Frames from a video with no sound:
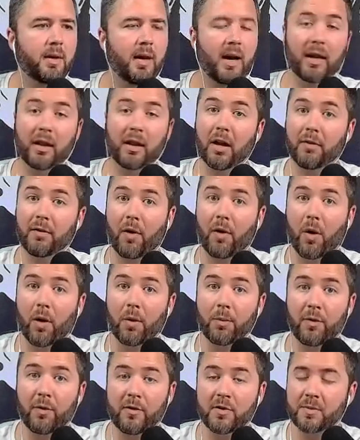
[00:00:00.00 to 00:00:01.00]
I love
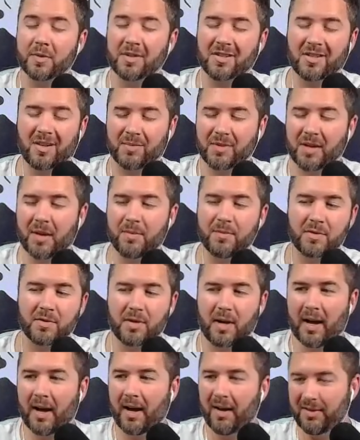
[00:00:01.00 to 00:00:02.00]
horror movies, but sometimes
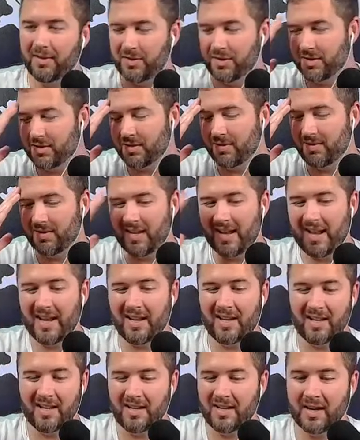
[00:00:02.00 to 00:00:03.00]
just
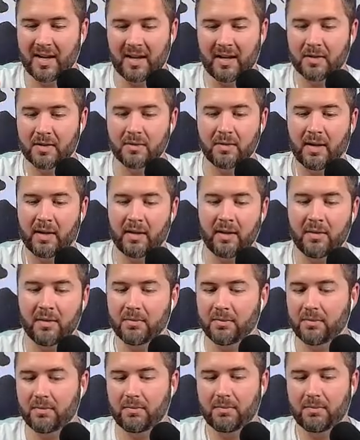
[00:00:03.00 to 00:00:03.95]
ADD, I get